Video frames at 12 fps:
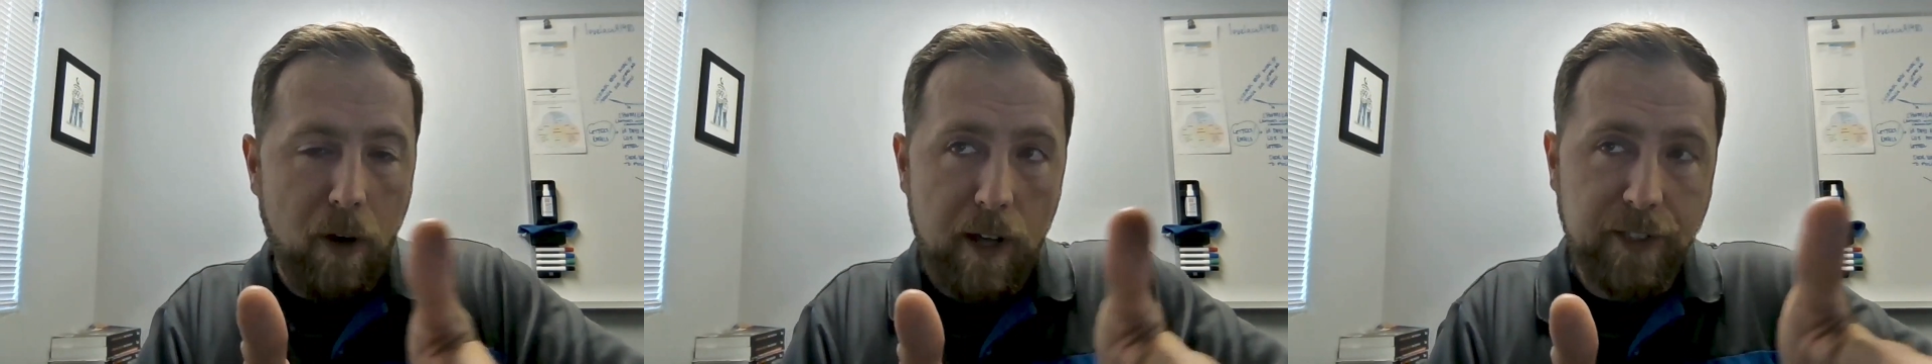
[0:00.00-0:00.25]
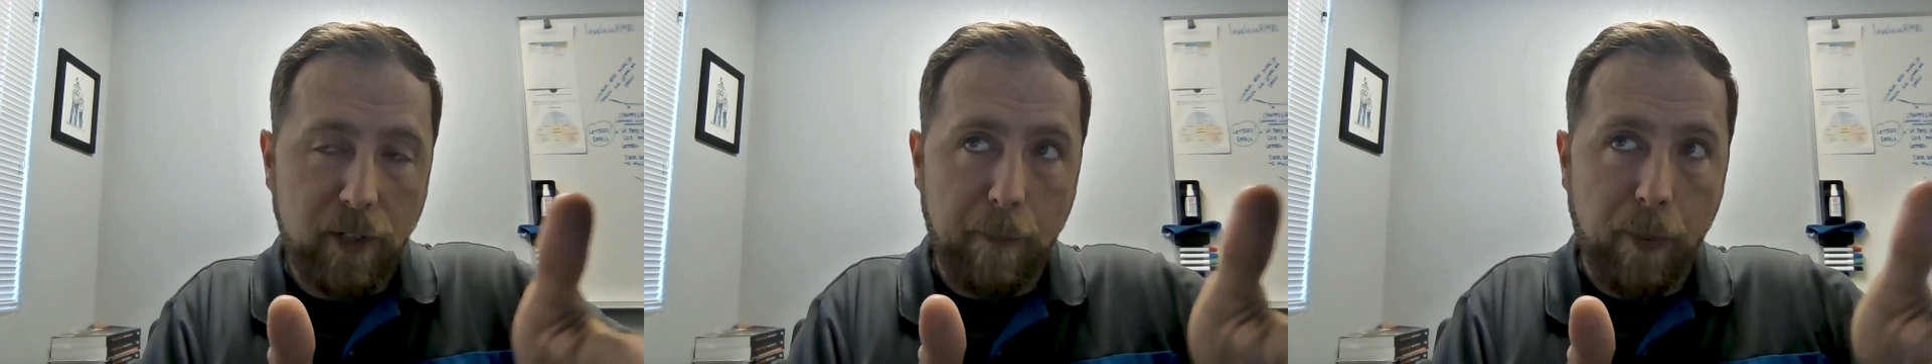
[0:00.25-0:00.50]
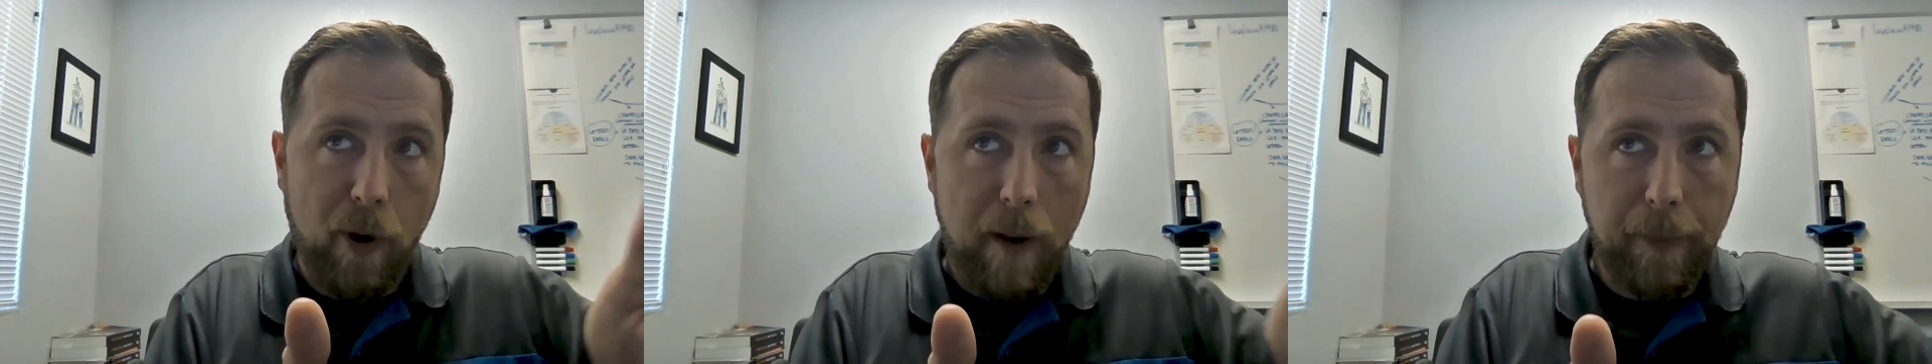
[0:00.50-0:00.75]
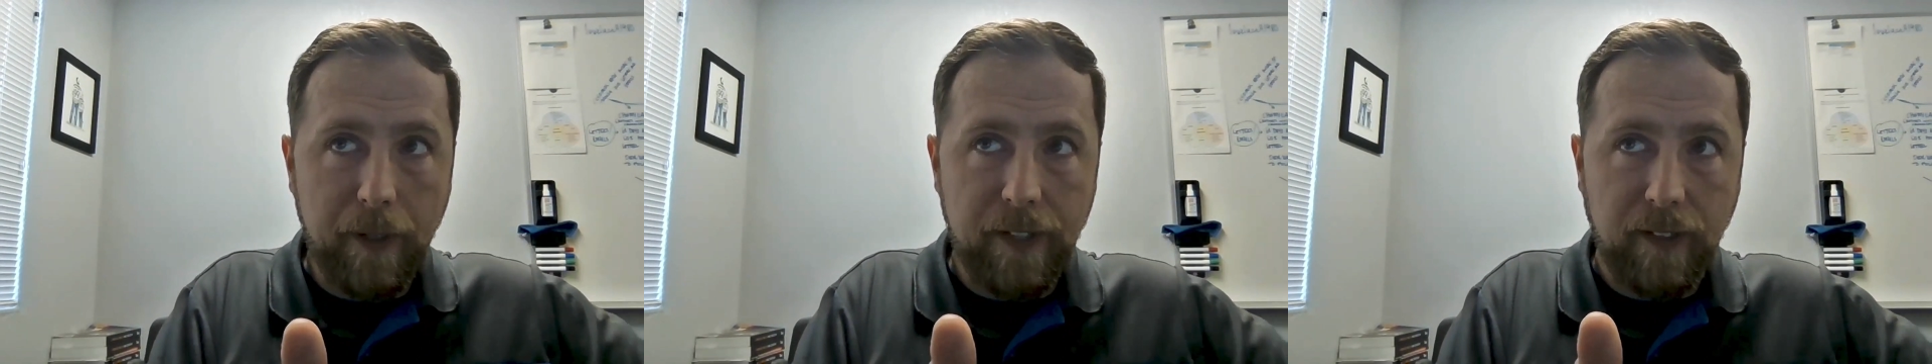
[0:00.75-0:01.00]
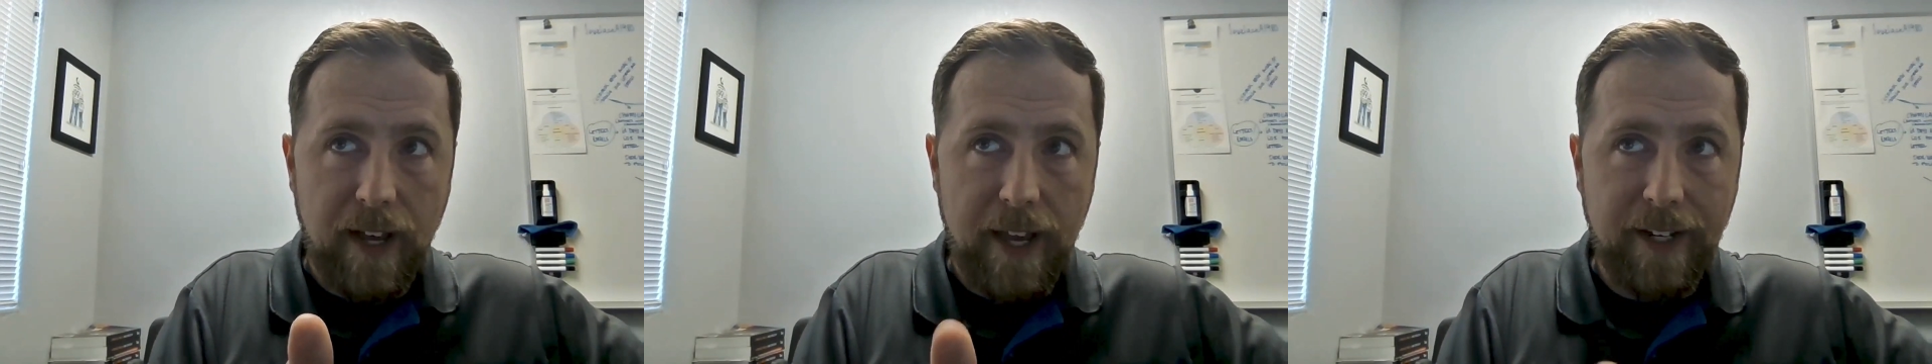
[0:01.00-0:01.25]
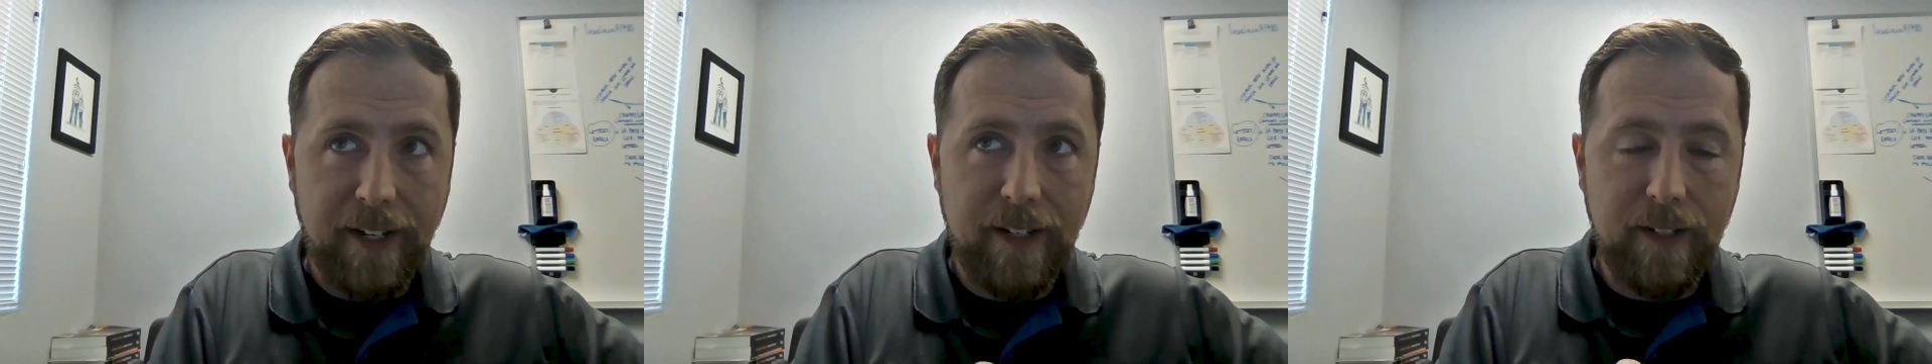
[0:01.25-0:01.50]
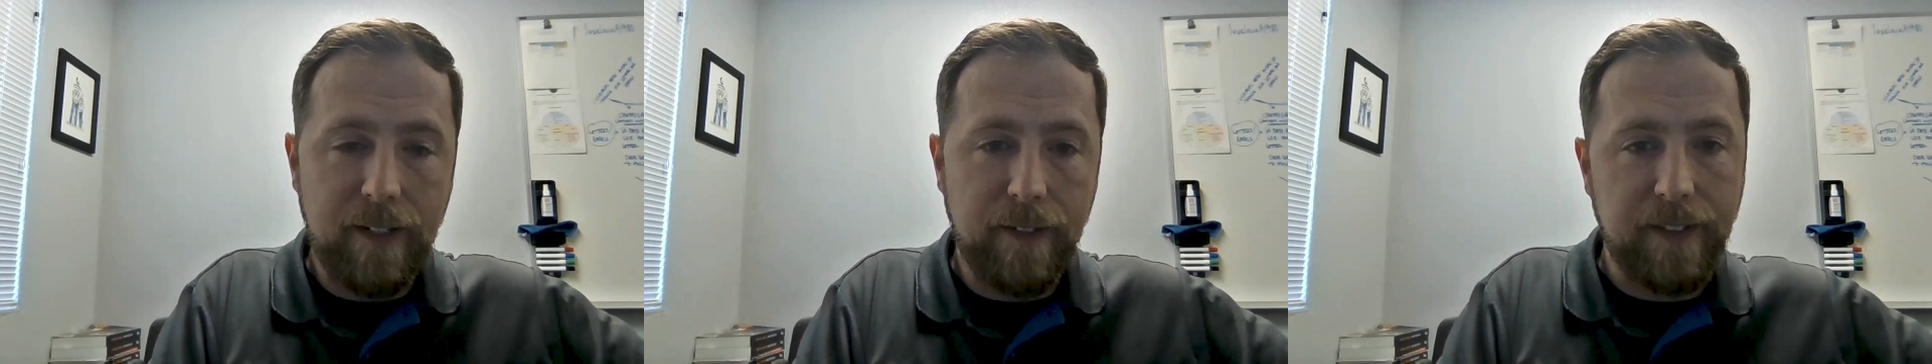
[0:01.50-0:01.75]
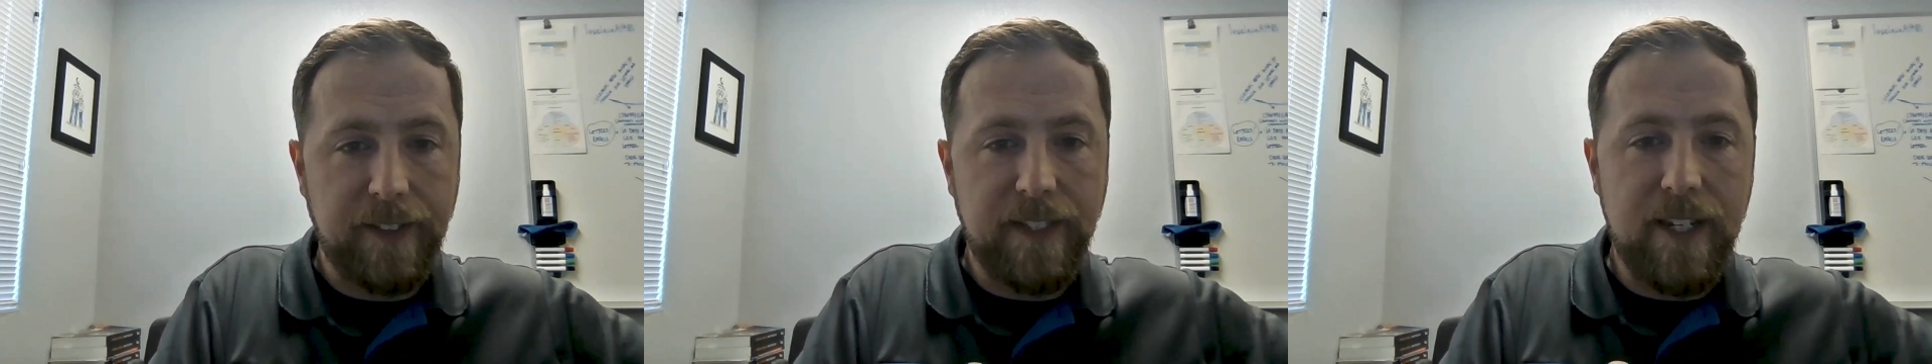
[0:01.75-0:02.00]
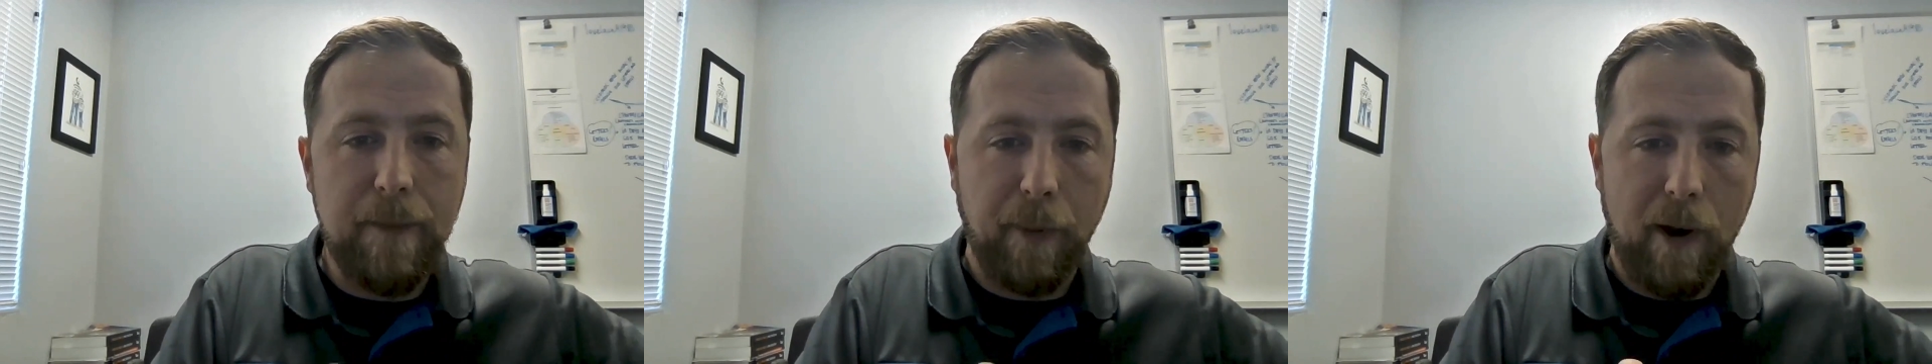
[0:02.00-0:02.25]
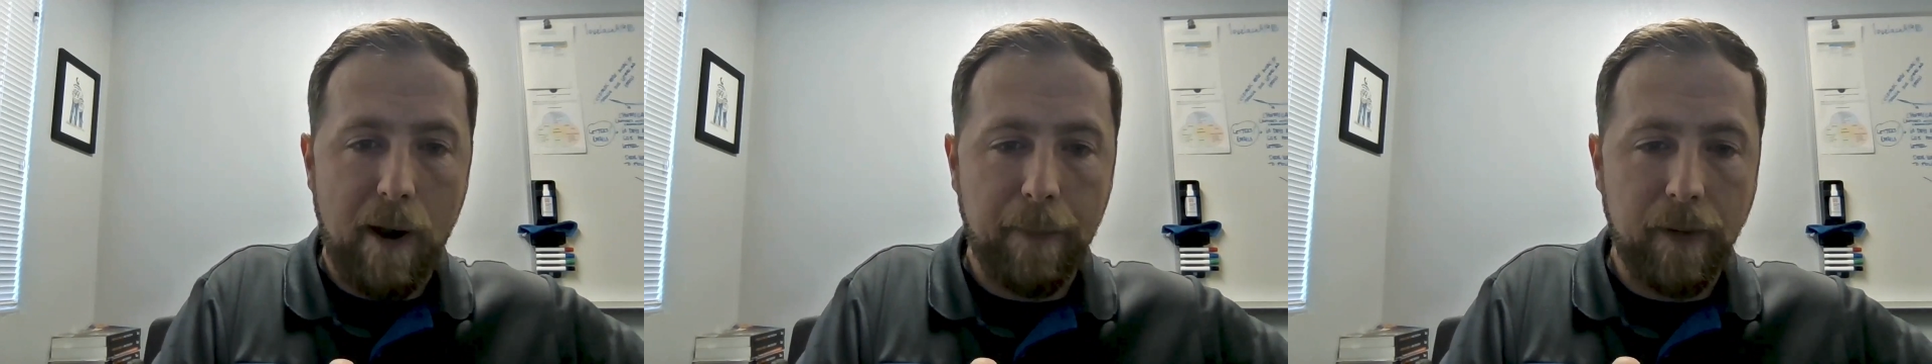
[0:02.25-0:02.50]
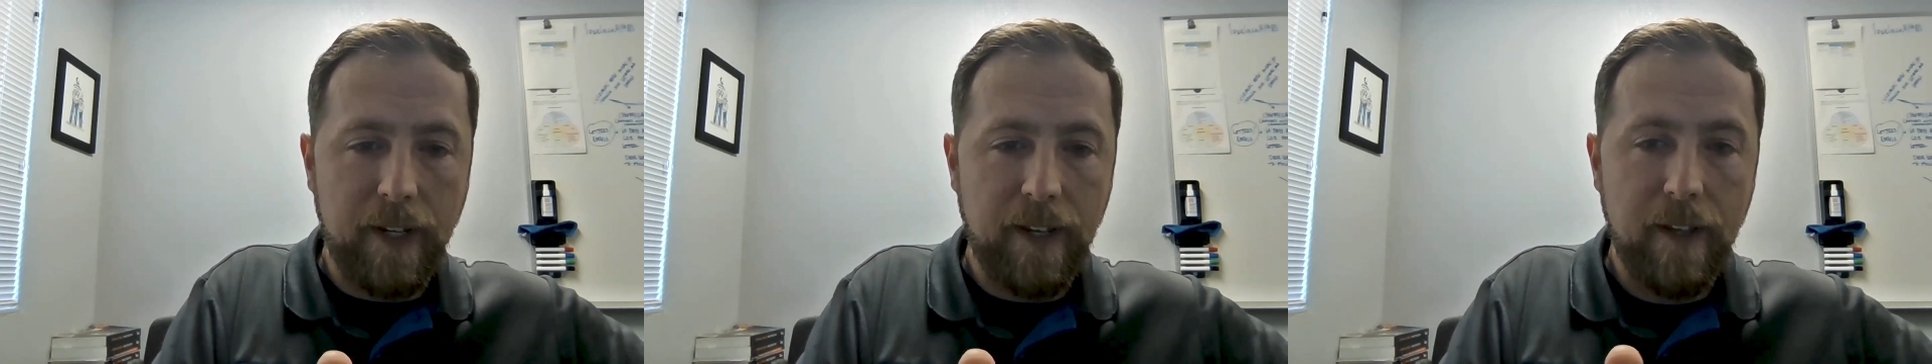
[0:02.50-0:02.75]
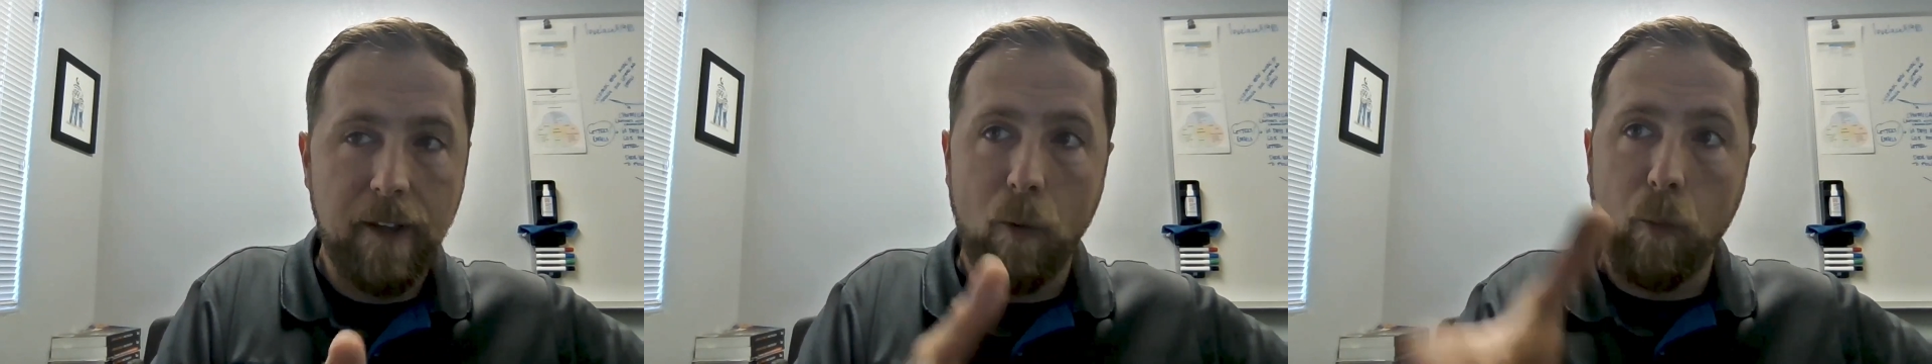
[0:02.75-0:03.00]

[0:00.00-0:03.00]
across our property line and into the city property,